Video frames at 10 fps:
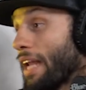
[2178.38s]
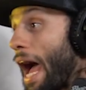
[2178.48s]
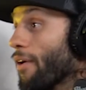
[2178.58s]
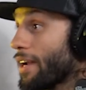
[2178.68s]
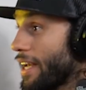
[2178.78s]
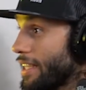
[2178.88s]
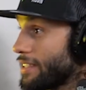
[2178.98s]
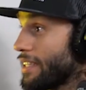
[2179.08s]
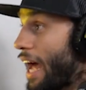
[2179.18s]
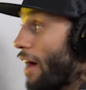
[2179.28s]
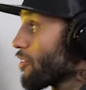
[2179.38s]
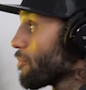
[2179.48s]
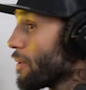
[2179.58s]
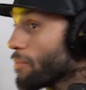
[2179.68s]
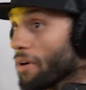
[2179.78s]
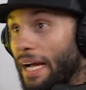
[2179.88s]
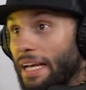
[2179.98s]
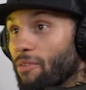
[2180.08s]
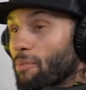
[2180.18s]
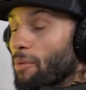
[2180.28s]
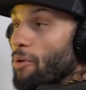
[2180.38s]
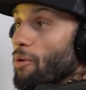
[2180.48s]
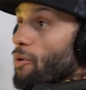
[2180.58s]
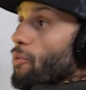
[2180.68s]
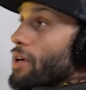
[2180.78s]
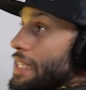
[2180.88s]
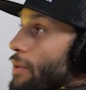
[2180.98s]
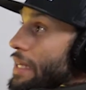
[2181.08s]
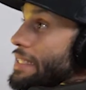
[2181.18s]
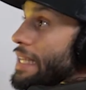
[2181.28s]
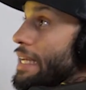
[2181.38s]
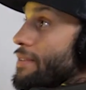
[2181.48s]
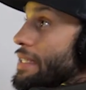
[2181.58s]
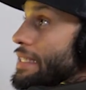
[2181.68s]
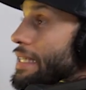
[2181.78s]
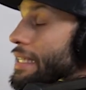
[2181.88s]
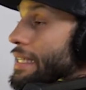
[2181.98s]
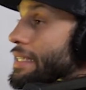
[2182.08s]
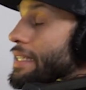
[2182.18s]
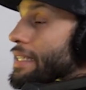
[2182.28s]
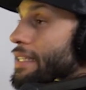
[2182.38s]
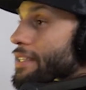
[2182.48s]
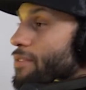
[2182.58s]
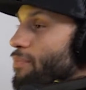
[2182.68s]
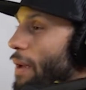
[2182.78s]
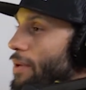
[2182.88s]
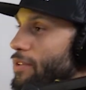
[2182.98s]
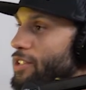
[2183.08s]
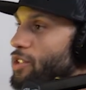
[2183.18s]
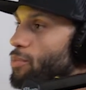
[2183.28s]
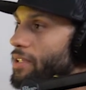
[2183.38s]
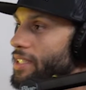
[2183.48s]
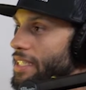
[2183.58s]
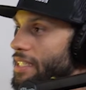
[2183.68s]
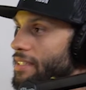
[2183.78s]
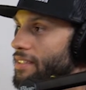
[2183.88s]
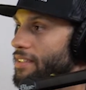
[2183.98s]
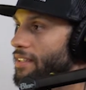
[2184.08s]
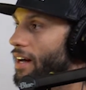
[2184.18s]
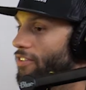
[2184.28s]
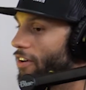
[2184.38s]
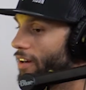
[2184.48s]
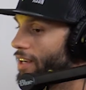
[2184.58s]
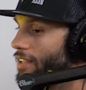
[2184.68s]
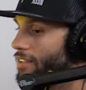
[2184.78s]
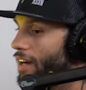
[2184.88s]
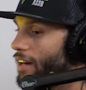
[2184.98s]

Well, nowadays, I can't remember who it was. I want to say it was maybe it was Super D, Jafari,